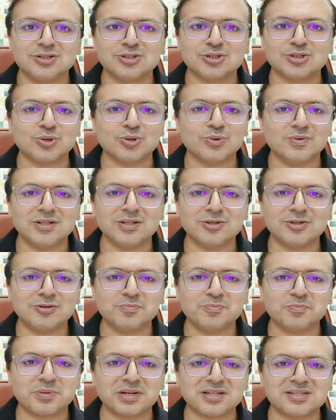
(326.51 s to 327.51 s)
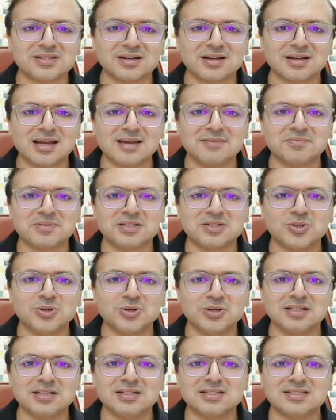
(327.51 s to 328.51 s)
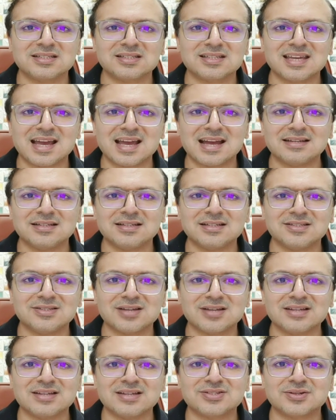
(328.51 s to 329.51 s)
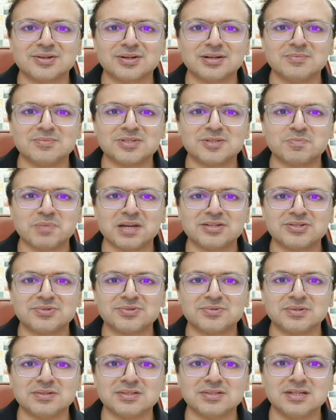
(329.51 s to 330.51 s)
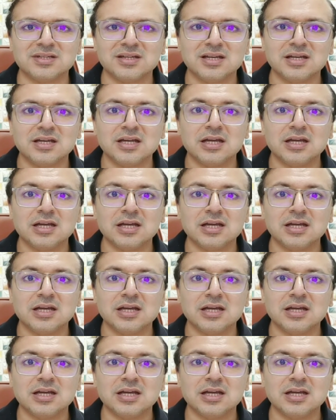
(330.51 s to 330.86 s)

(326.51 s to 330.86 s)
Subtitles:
so he will not prescribe cookies, candies, ice creams, pastries.